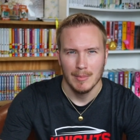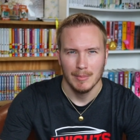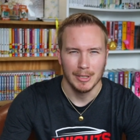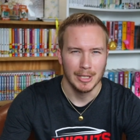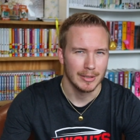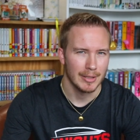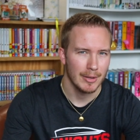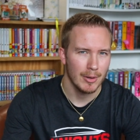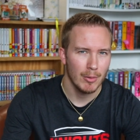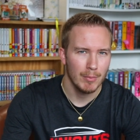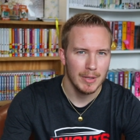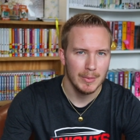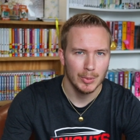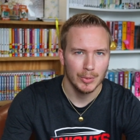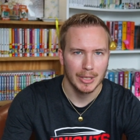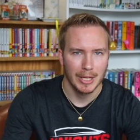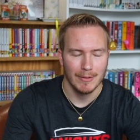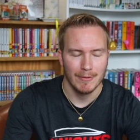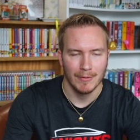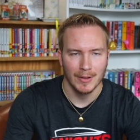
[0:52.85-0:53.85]
because I know
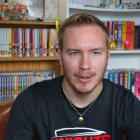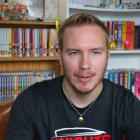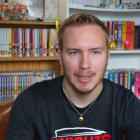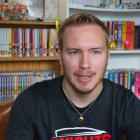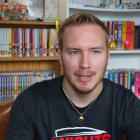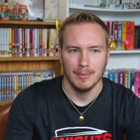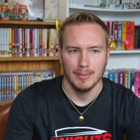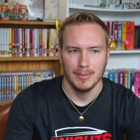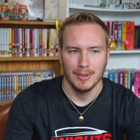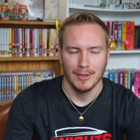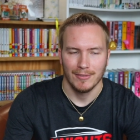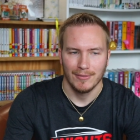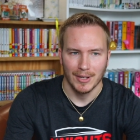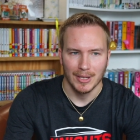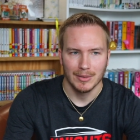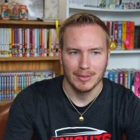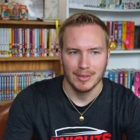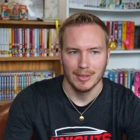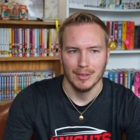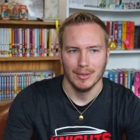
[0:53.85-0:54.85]
people get very
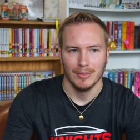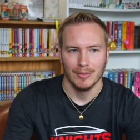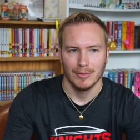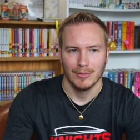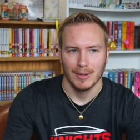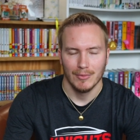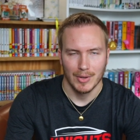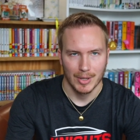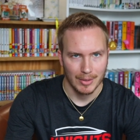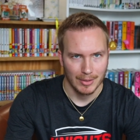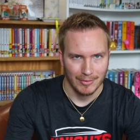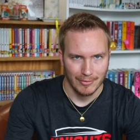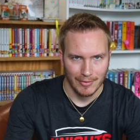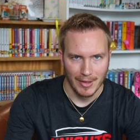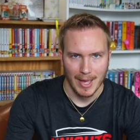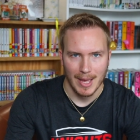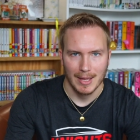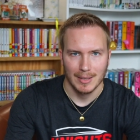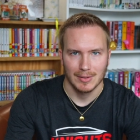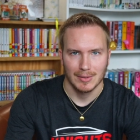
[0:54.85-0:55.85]
defensive very
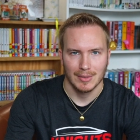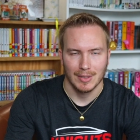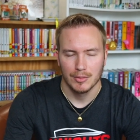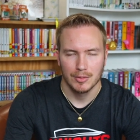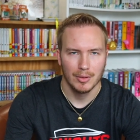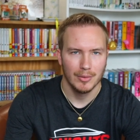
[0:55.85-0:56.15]
fast.